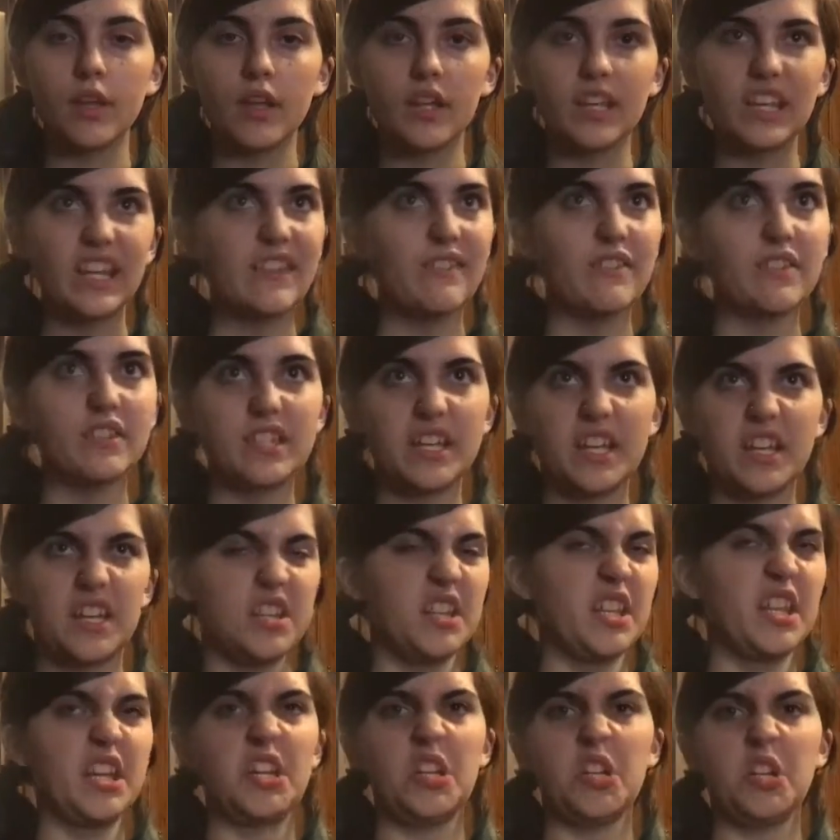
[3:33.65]
and
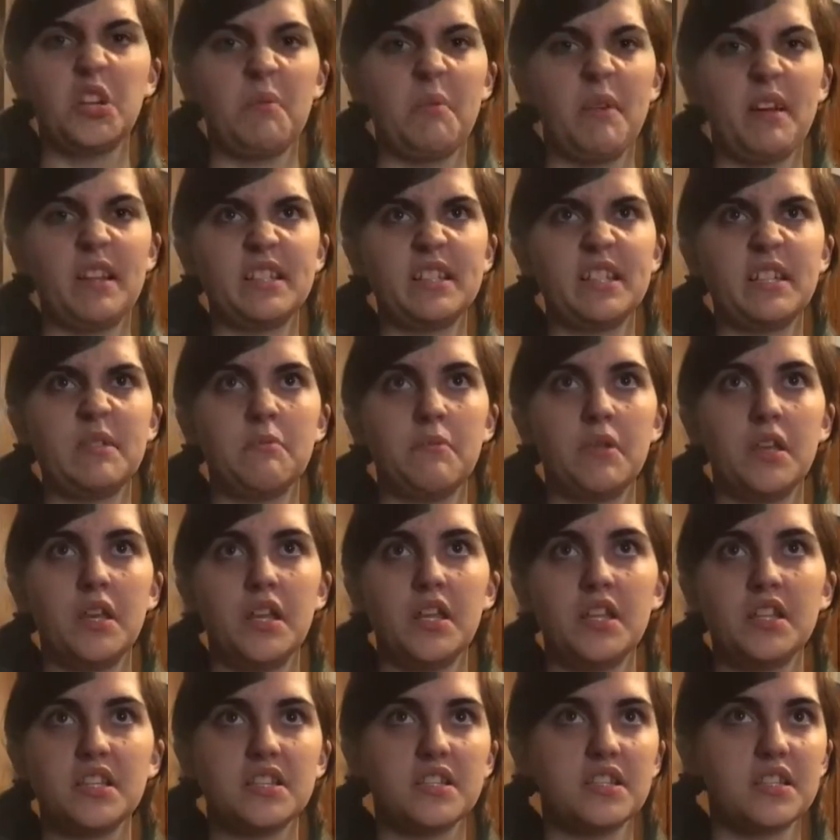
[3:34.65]
let it cook about 10
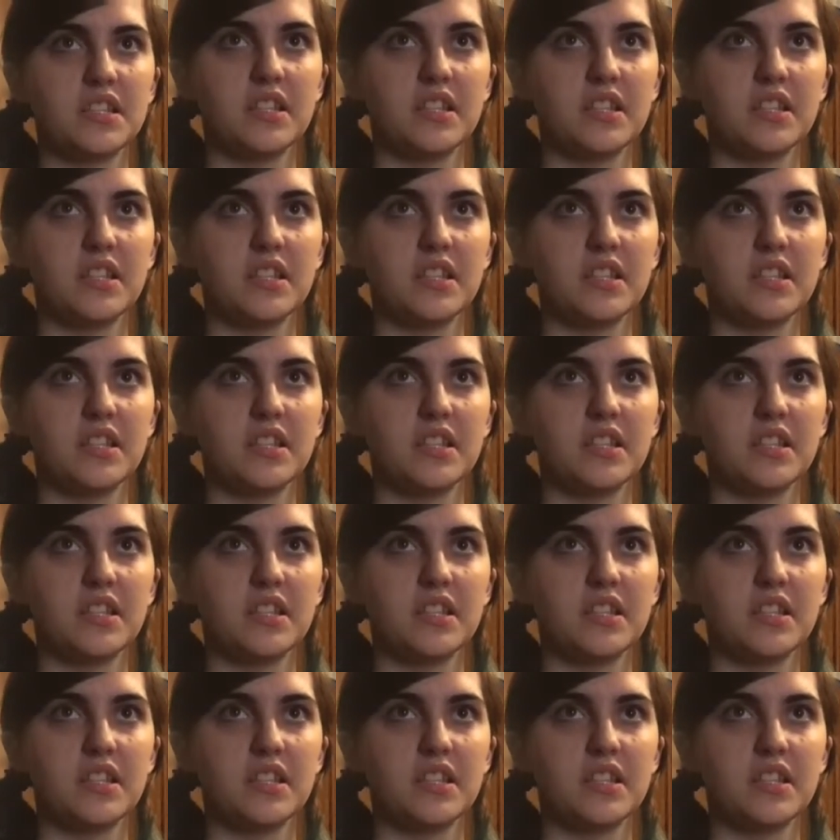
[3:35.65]
minutes,